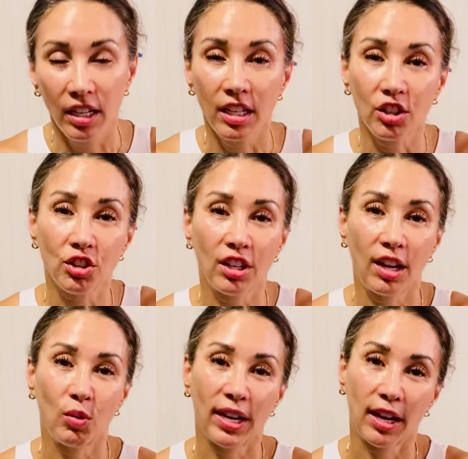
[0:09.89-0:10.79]

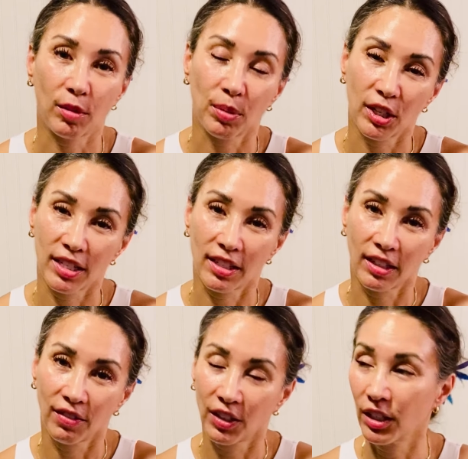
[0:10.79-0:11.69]
Yesterday we had a pretty
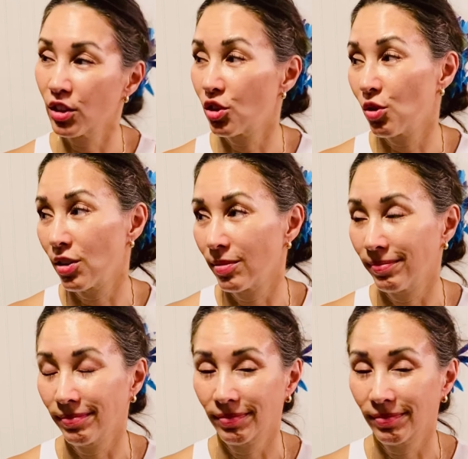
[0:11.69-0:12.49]
significant storm,